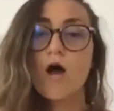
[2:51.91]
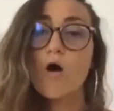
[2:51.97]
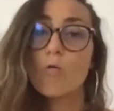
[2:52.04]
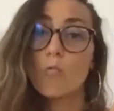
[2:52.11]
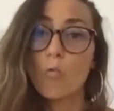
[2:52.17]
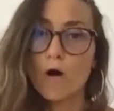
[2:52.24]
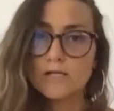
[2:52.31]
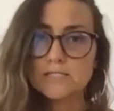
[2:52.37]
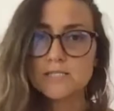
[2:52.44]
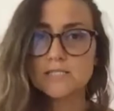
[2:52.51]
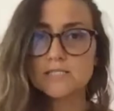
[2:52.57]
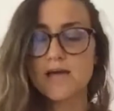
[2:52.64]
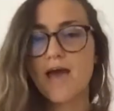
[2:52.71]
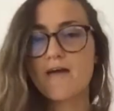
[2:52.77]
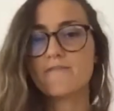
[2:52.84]
wanting to
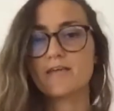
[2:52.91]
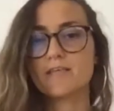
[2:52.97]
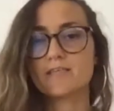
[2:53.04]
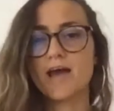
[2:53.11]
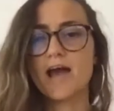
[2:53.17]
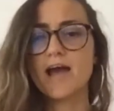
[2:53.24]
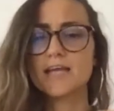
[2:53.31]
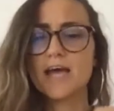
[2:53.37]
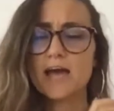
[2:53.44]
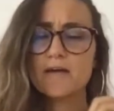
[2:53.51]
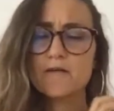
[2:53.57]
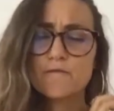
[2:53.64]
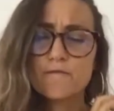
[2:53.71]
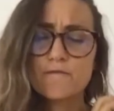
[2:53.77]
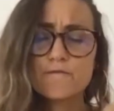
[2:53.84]
have anxiety. I
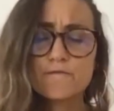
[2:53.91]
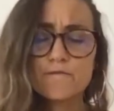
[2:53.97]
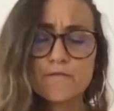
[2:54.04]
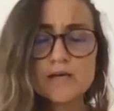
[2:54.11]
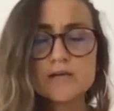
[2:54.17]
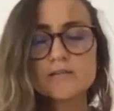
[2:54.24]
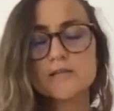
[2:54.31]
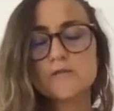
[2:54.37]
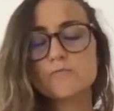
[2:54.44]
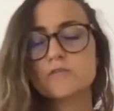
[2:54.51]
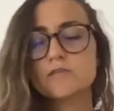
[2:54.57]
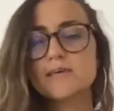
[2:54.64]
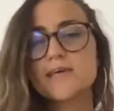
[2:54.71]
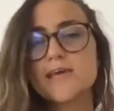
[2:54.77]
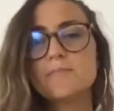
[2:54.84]
could feel that it was
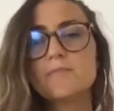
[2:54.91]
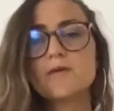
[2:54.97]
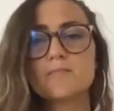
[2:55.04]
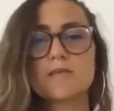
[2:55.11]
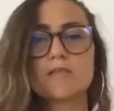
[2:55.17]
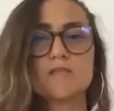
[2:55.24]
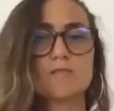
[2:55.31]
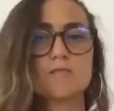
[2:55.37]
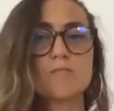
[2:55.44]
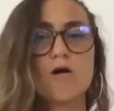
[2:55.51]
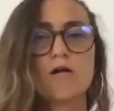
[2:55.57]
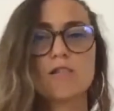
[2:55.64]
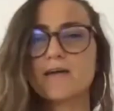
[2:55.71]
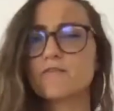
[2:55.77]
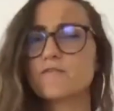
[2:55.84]
keeping me
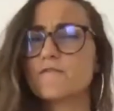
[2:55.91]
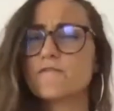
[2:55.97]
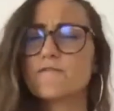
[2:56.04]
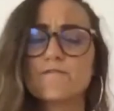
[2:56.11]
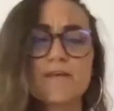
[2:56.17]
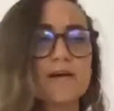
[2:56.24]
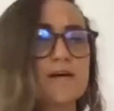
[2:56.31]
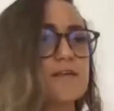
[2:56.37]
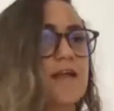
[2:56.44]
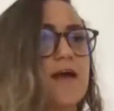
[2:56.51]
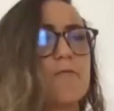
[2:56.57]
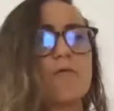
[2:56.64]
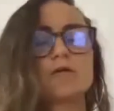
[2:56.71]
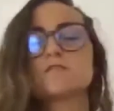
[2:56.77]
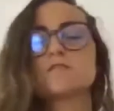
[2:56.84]
small. I could feel that I
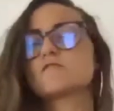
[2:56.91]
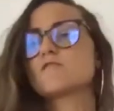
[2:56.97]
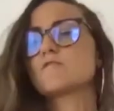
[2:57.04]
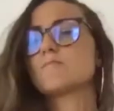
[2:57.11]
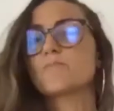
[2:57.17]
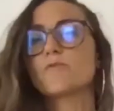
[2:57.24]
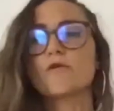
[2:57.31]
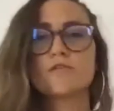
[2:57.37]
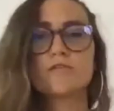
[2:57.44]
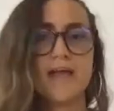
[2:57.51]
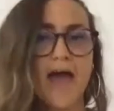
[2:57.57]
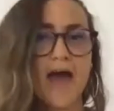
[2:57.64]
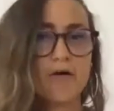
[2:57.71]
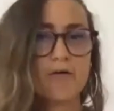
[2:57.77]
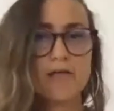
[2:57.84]
wanted to just burst
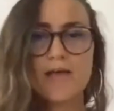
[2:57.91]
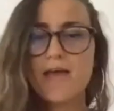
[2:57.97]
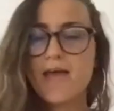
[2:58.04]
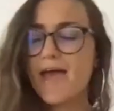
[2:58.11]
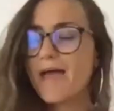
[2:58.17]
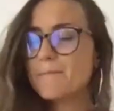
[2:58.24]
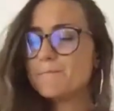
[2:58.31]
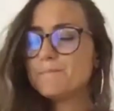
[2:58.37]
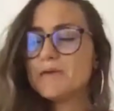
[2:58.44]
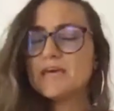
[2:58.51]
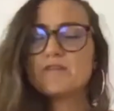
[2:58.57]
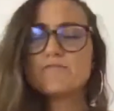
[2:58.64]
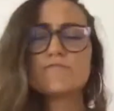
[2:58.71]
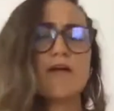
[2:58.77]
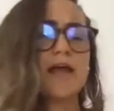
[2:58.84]
out and
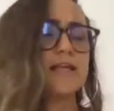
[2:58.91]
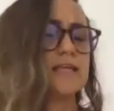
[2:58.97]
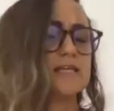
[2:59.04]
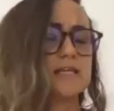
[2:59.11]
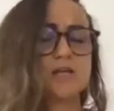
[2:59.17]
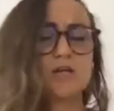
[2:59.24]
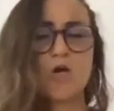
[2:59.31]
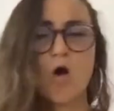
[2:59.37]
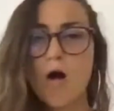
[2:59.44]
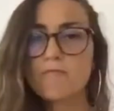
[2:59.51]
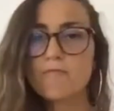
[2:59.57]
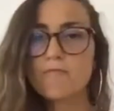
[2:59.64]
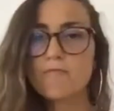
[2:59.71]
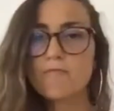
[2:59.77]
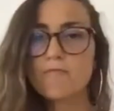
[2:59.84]
be radiant and
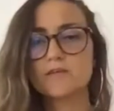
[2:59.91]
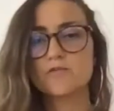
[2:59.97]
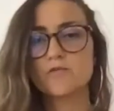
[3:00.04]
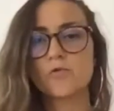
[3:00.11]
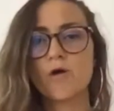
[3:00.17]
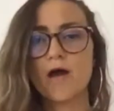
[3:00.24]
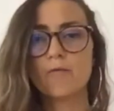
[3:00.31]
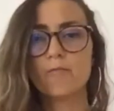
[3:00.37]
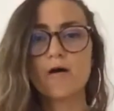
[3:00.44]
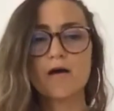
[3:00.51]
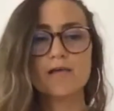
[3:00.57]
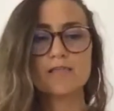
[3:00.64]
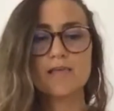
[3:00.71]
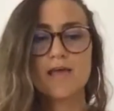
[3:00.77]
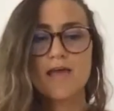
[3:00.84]
confident in who I
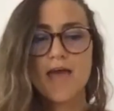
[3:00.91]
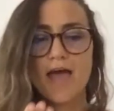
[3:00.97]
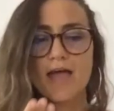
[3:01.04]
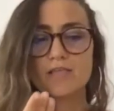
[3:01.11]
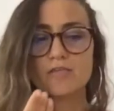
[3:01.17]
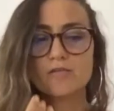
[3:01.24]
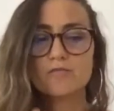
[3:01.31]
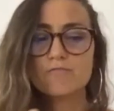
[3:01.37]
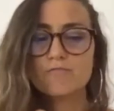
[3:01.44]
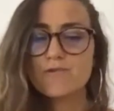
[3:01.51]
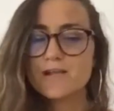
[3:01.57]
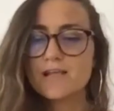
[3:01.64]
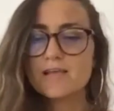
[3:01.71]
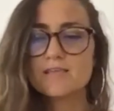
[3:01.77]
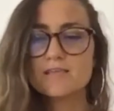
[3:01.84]
was. And so it
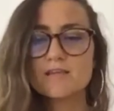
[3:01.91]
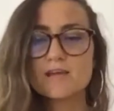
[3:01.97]
really is an